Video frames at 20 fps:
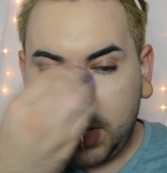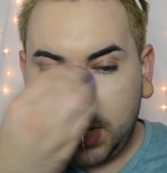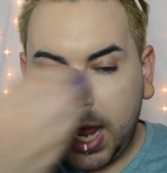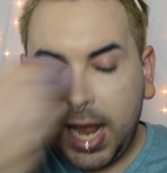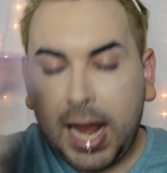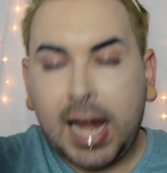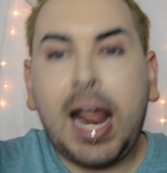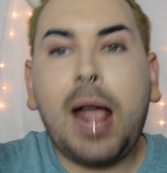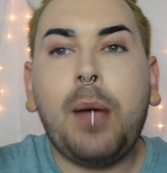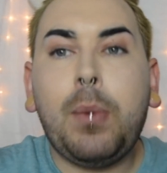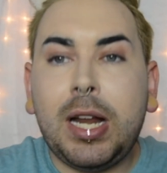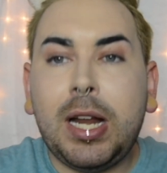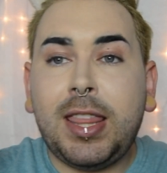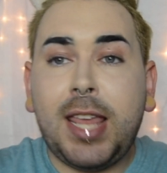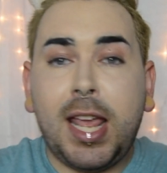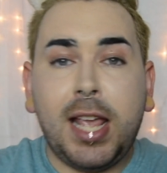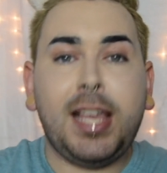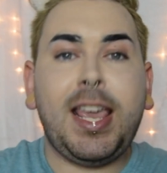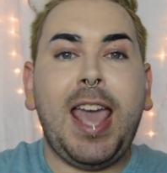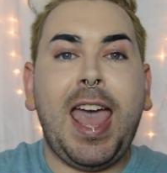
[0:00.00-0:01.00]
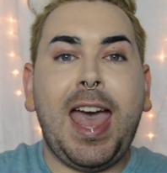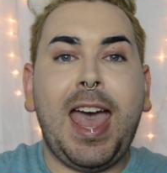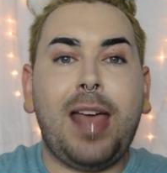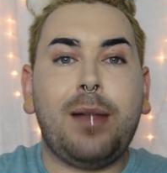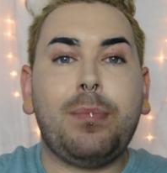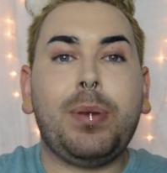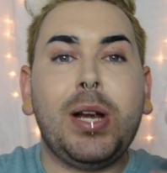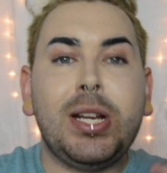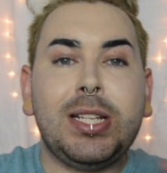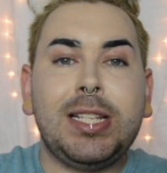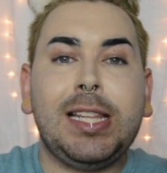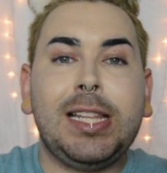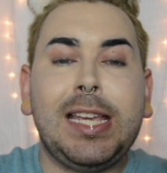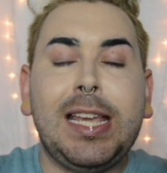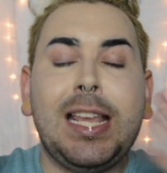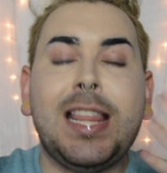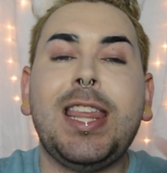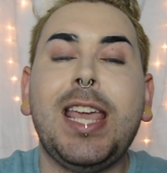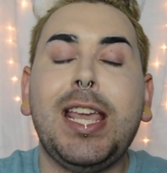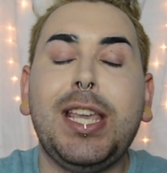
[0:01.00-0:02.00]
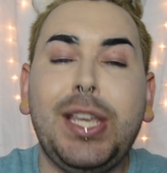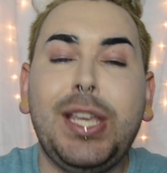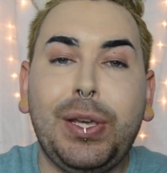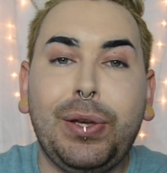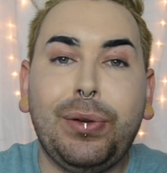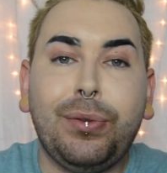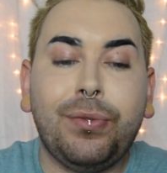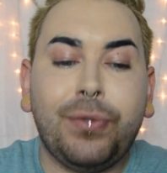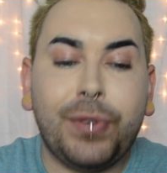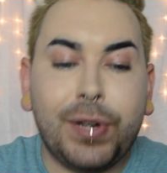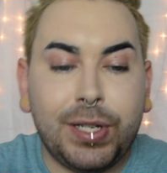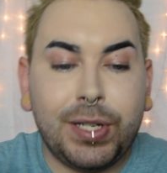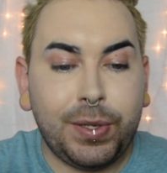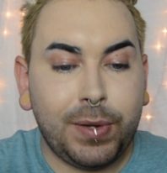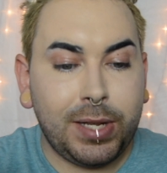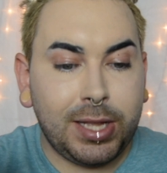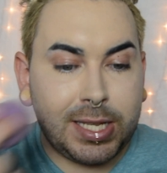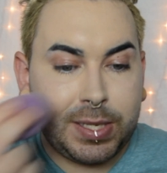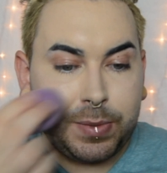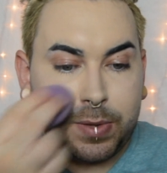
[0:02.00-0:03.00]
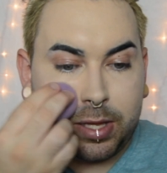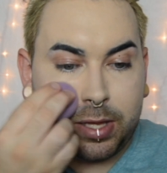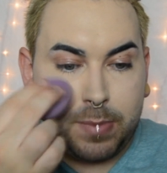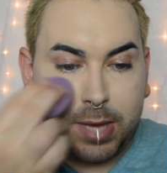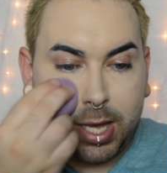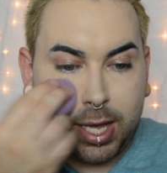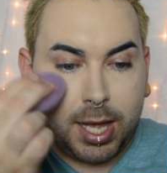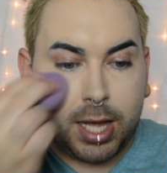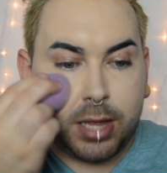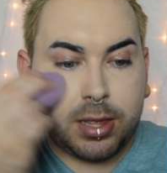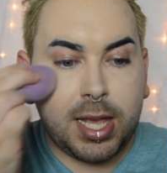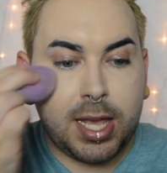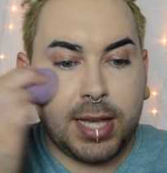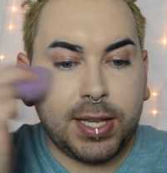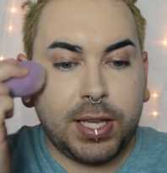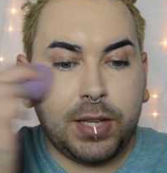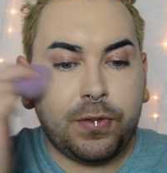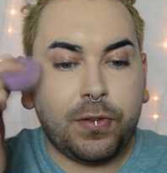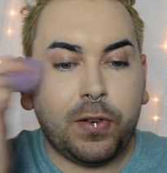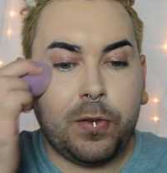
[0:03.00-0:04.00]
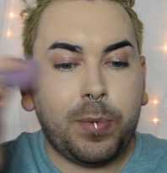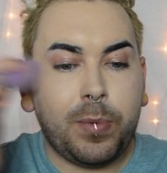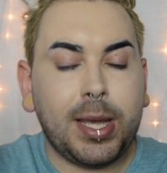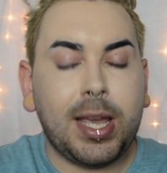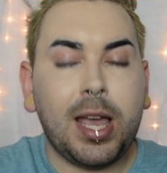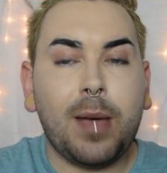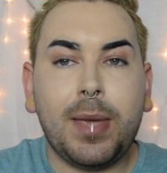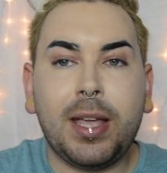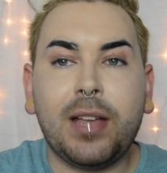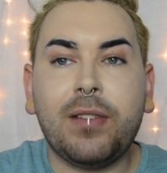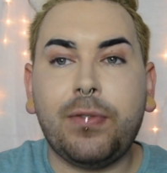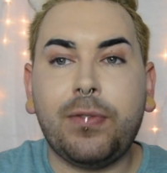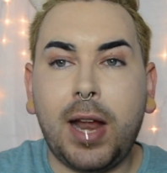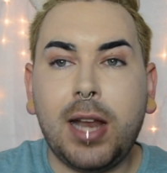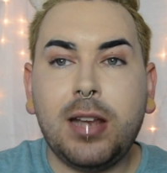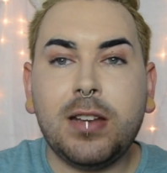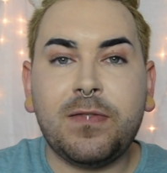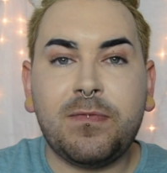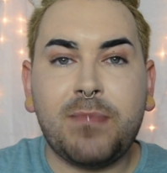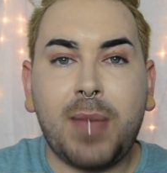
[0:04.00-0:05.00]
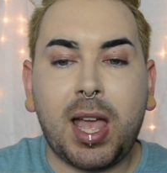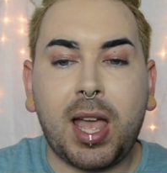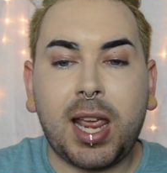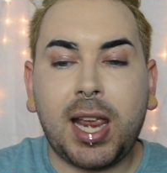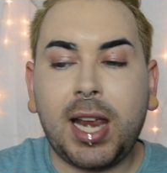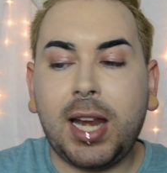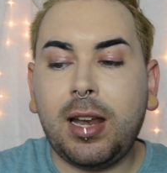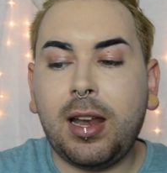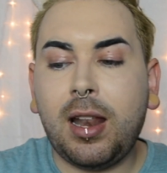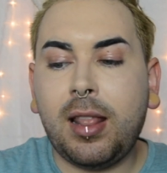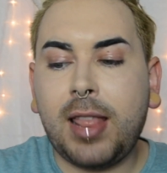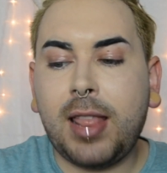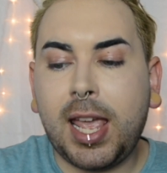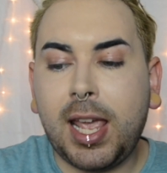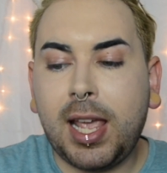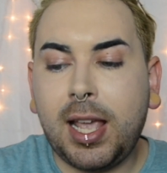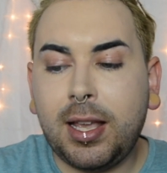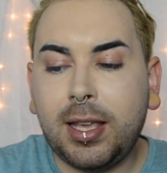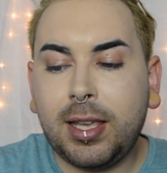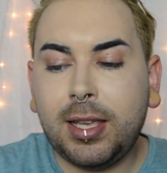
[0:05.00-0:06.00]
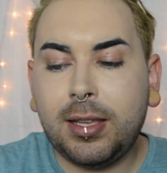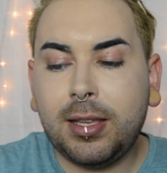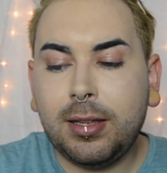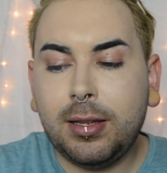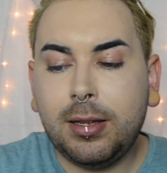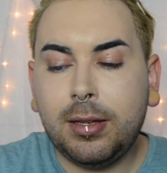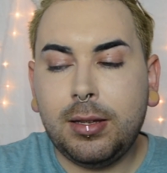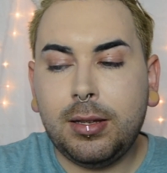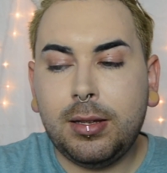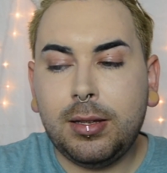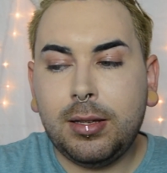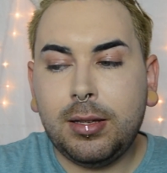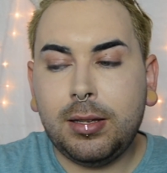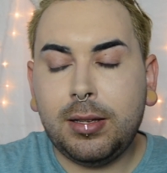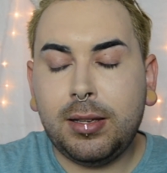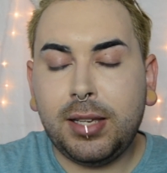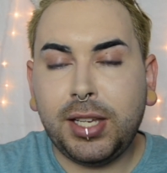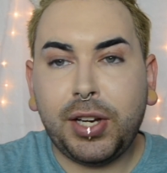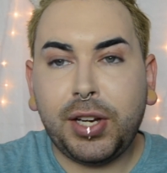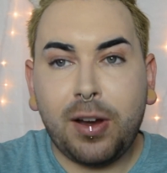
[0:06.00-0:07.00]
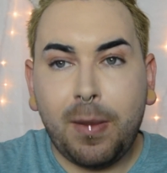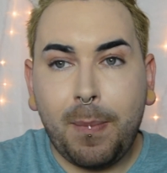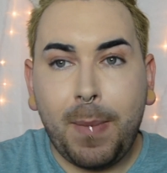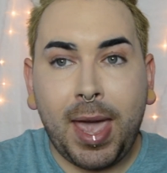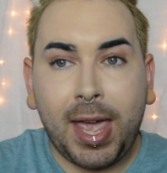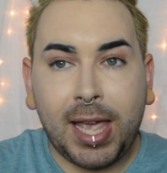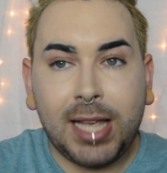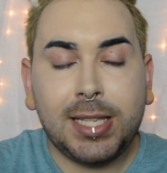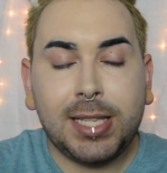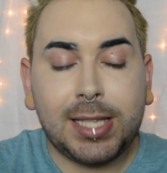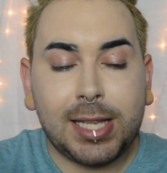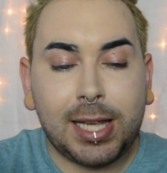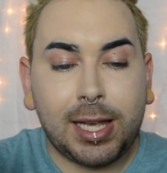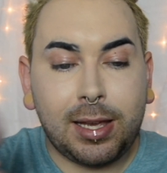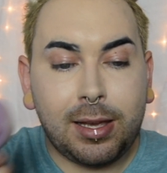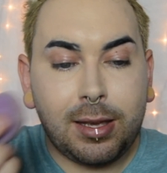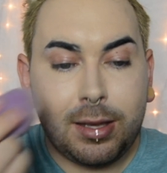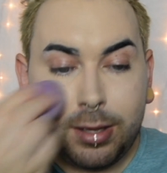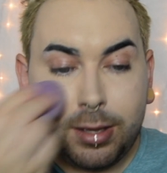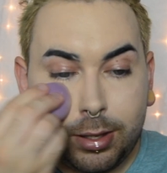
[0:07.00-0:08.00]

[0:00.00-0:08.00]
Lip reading: And I want to thank Kat personally. Thank you for doing this with me, and thank you for becoming a friend of mine. Like, you're amazing.